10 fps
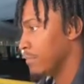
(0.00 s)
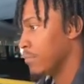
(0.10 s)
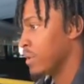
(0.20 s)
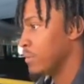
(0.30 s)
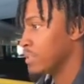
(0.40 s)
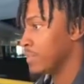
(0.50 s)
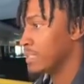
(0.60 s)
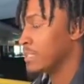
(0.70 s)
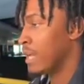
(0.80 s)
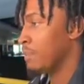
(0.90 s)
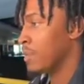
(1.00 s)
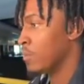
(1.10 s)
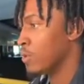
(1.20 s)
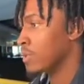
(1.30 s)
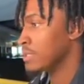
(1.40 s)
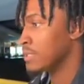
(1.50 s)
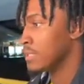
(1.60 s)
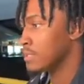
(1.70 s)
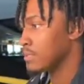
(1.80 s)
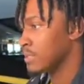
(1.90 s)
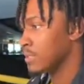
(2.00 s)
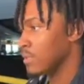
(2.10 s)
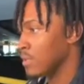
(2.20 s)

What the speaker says: Pretty much my shot being more consistent.